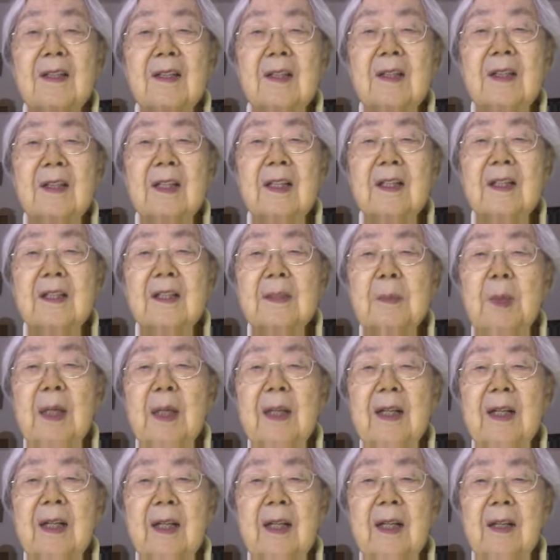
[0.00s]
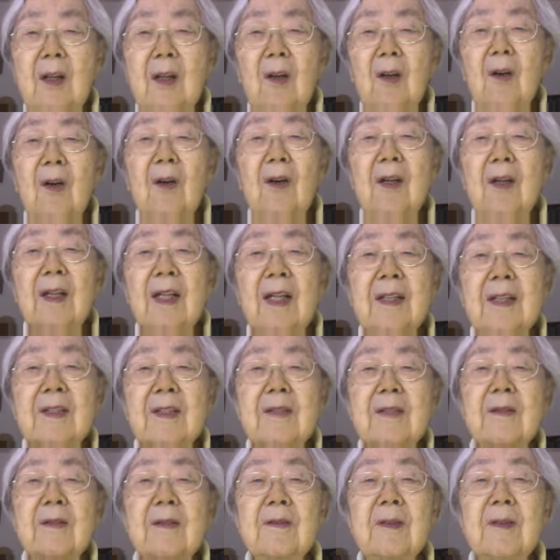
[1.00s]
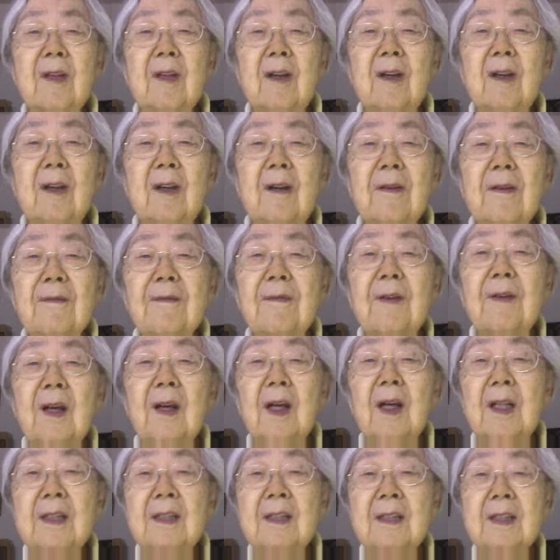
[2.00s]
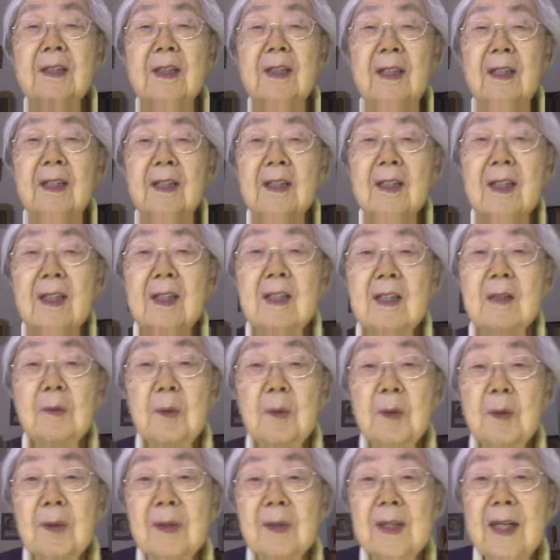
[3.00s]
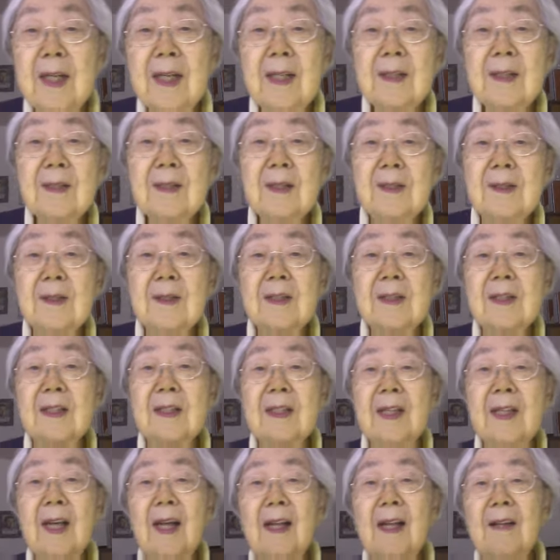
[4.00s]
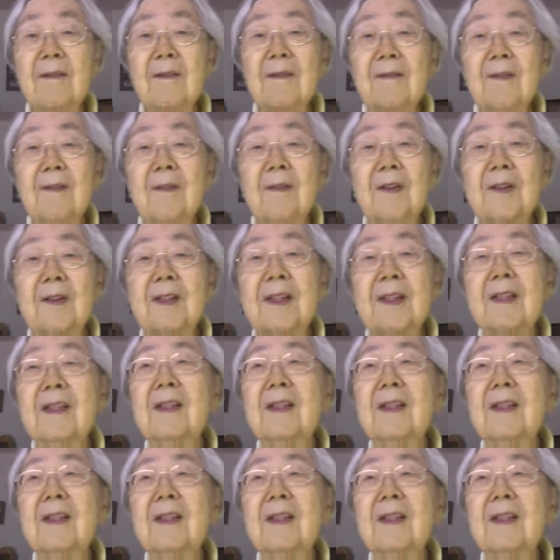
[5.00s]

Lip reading: There's been a long history of hostility toward Asians in California.